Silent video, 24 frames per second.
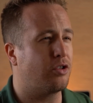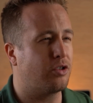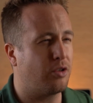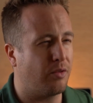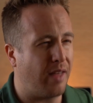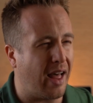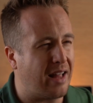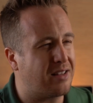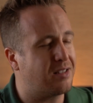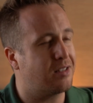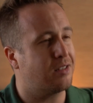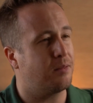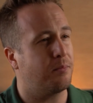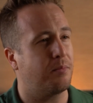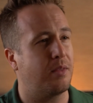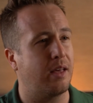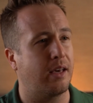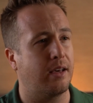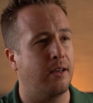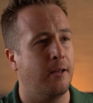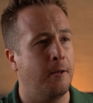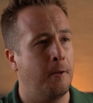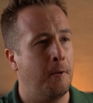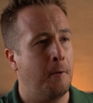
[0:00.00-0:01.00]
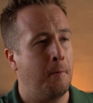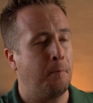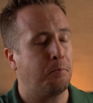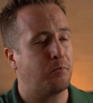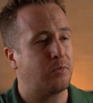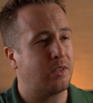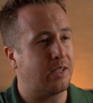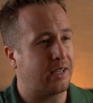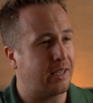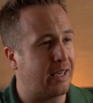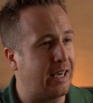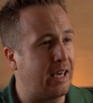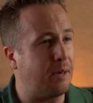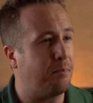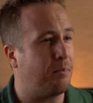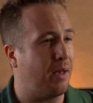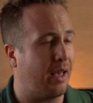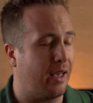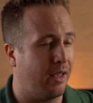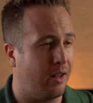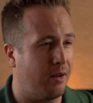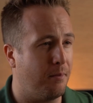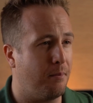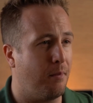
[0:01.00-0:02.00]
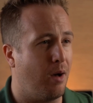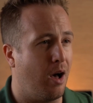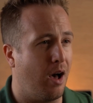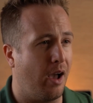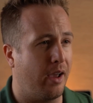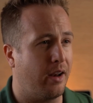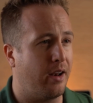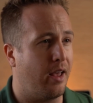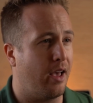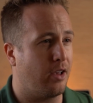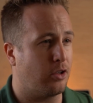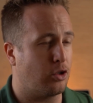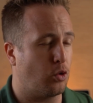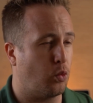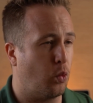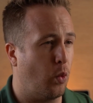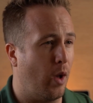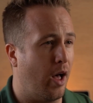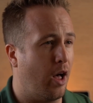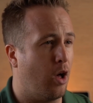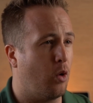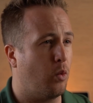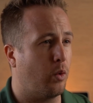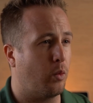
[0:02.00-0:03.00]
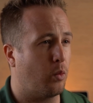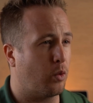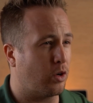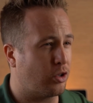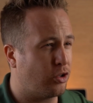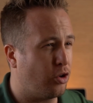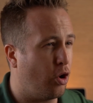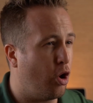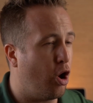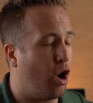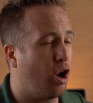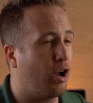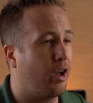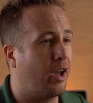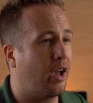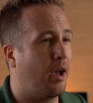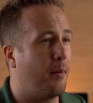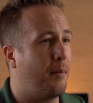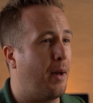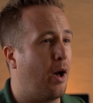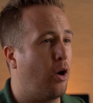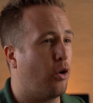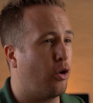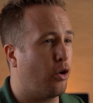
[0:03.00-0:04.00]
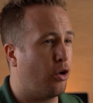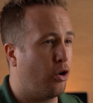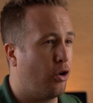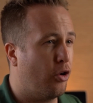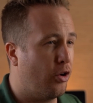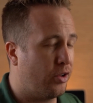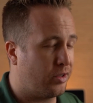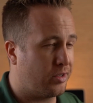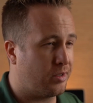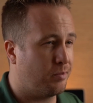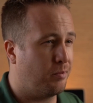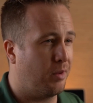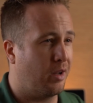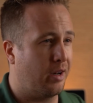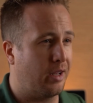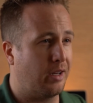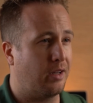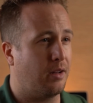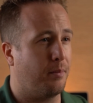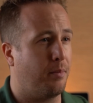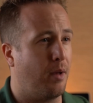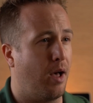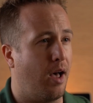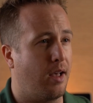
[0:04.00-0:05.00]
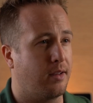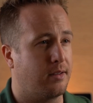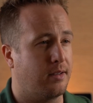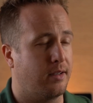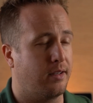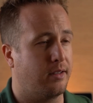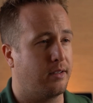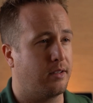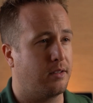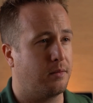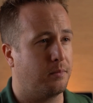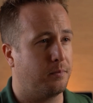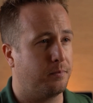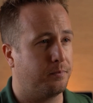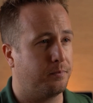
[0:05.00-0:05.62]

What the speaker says: So that's something to keep in mind as well when we're talking about earnest money deposits.